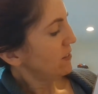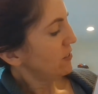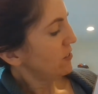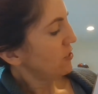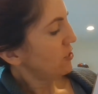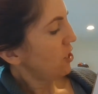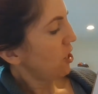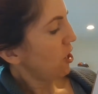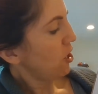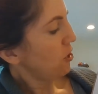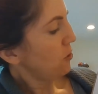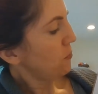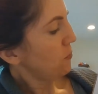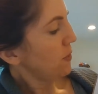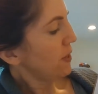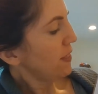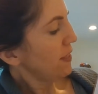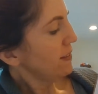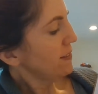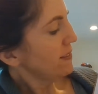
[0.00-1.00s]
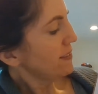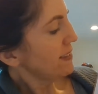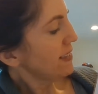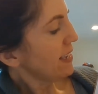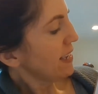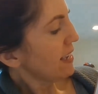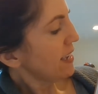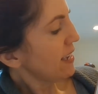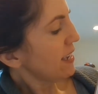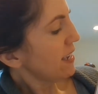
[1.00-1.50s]
Start with a
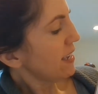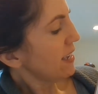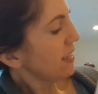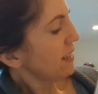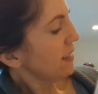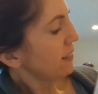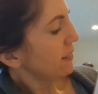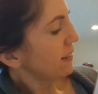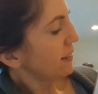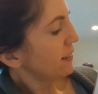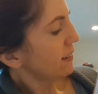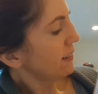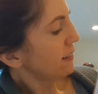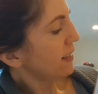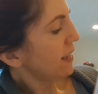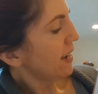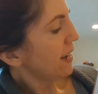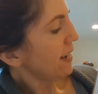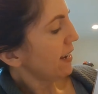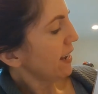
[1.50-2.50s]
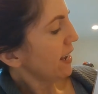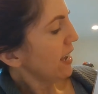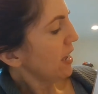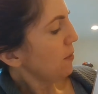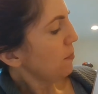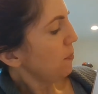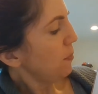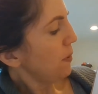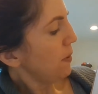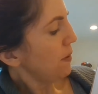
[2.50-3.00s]
C, little line
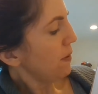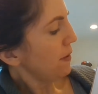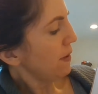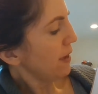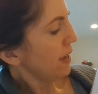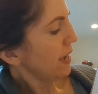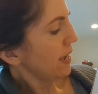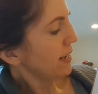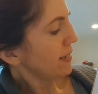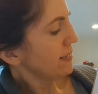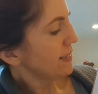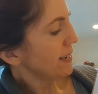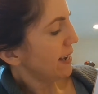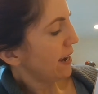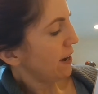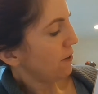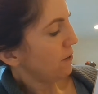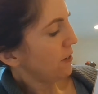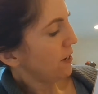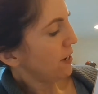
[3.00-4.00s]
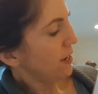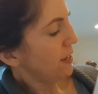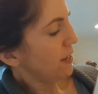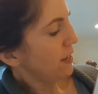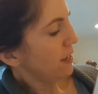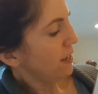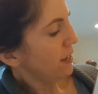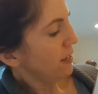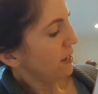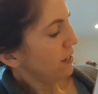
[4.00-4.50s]
up and down.
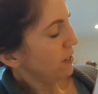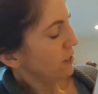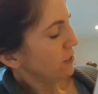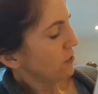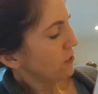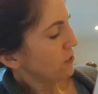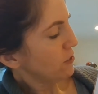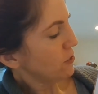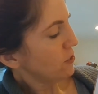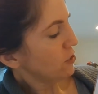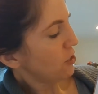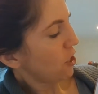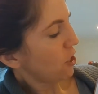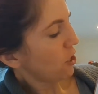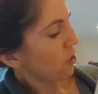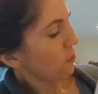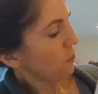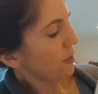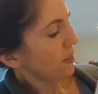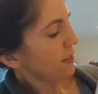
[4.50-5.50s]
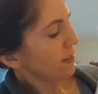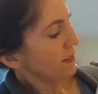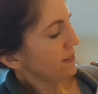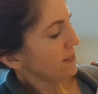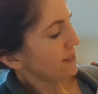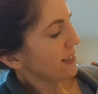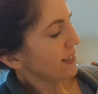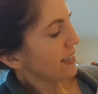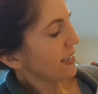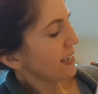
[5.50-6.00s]
Start with a
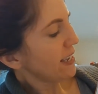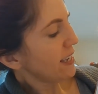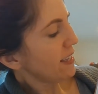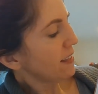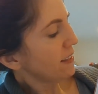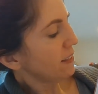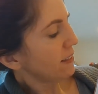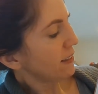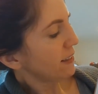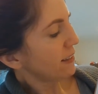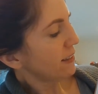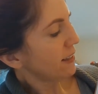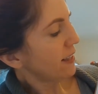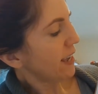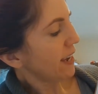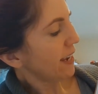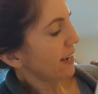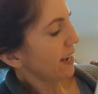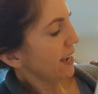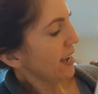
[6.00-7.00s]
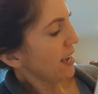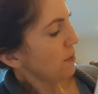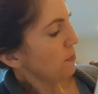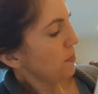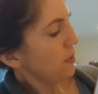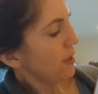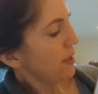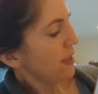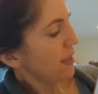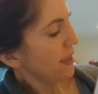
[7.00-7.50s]
C, little line up
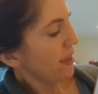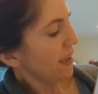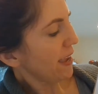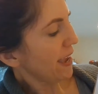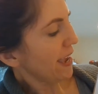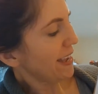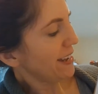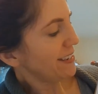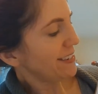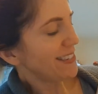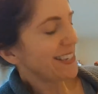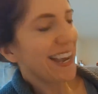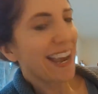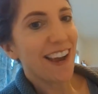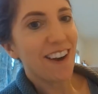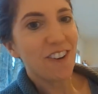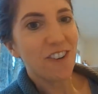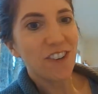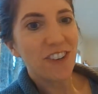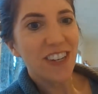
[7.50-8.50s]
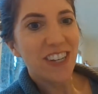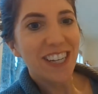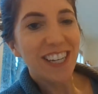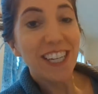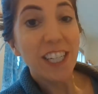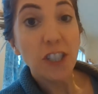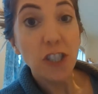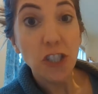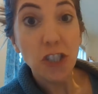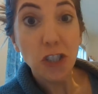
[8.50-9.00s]
and down.
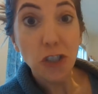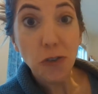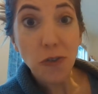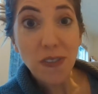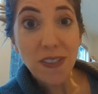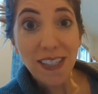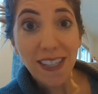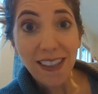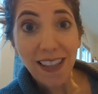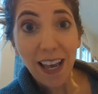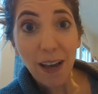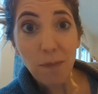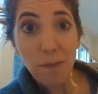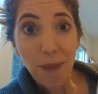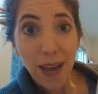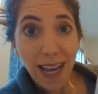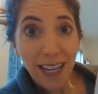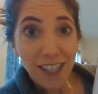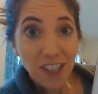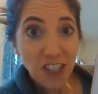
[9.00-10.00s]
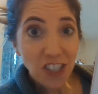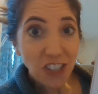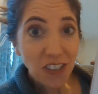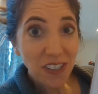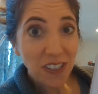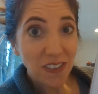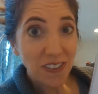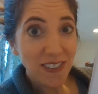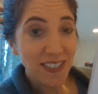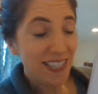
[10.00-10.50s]
Did you see that magic
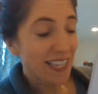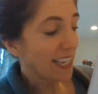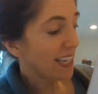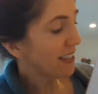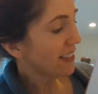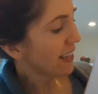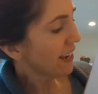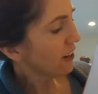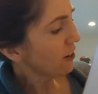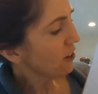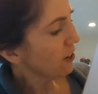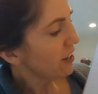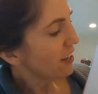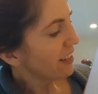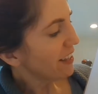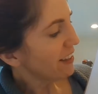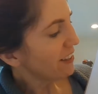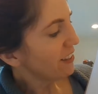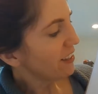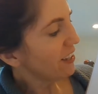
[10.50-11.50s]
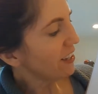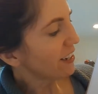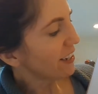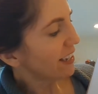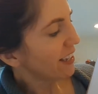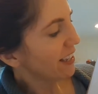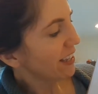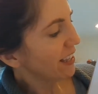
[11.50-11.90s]
little C in there? Look,